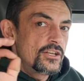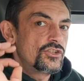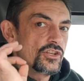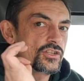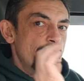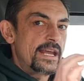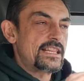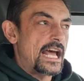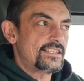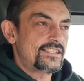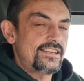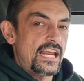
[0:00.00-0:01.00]
Just make
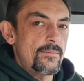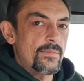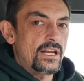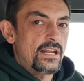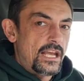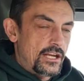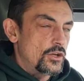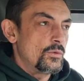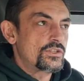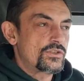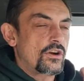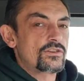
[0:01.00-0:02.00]
that statement and you
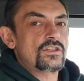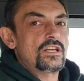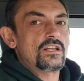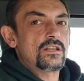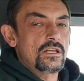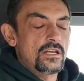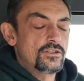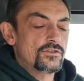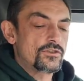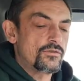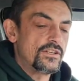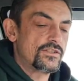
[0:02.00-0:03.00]
would start seeing the
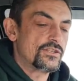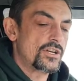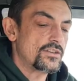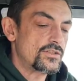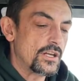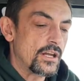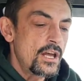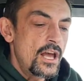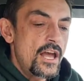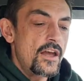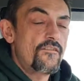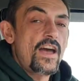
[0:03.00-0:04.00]
interest rates adjusting.
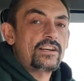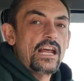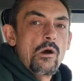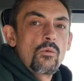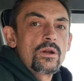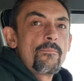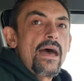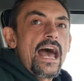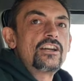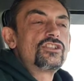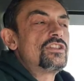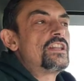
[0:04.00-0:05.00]
In fact, I would
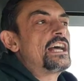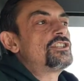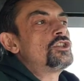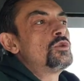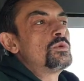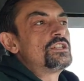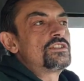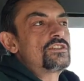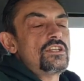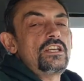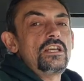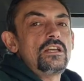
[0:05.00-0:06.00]
imagine that you would
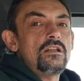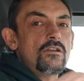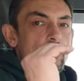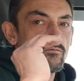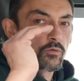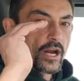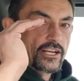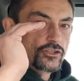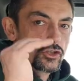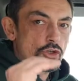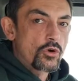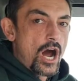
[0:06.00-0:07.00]
see
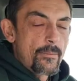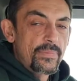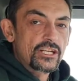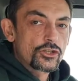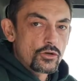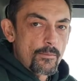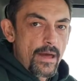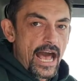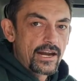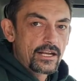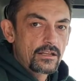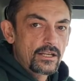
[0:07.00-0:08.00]
rates dropping
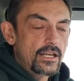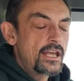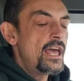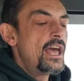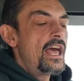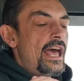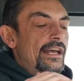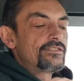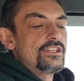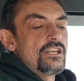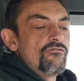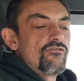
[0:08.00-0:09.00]
dramatically
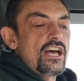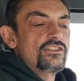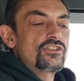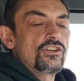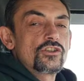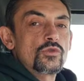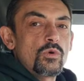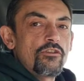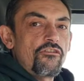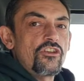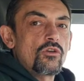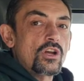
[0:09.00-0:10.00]
as the investors would
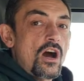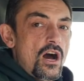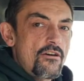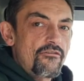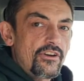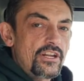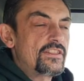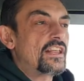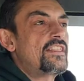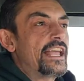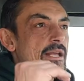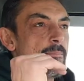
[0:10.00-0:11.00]
feel confident
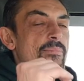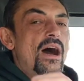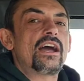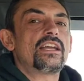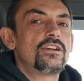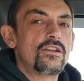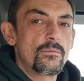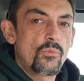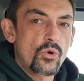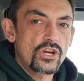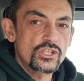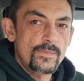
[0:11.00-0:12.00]
that they could buy into the
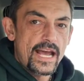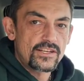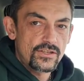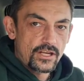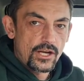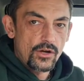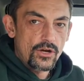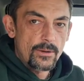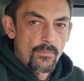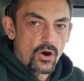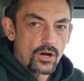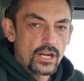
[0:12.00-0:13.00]
mortgage-backed security
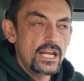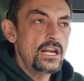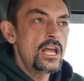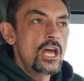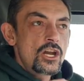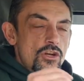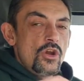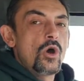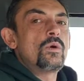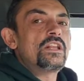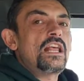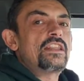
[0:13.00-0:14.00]
market,
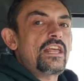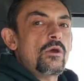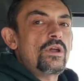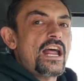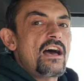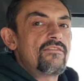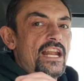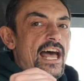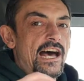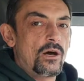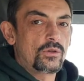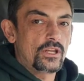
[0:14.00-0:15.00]
knowing that they would have an
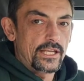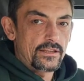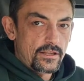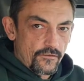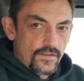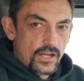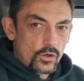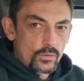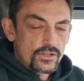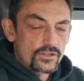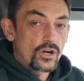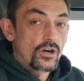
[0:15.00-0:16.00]
outlet, the Federal
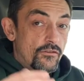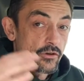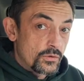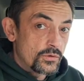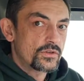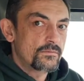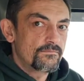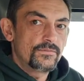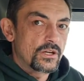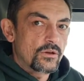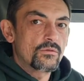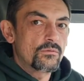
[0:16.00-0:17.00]
Reserve, who is,
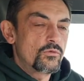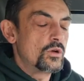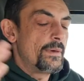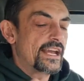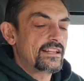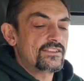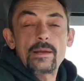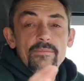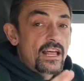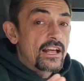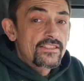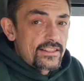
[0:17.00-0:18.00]
you know, would make the
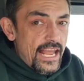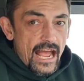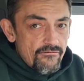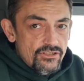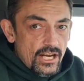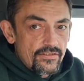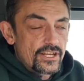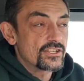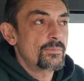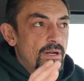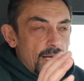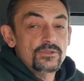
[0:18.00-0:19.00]
same. Not that they have done
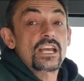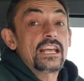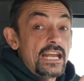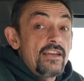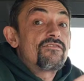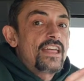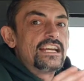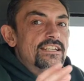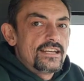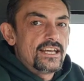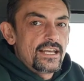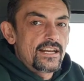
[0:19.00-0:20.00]
this, but I'm saying if they
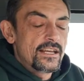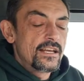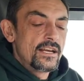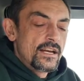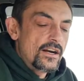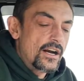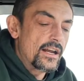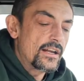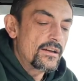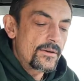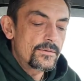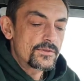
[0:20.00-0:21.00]
did,
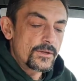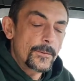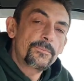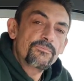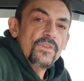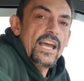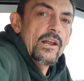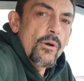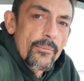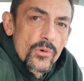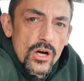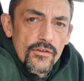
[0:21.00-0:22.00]
right? So
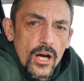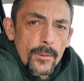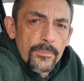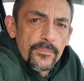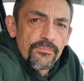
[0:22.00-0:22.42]
anyway, moving on.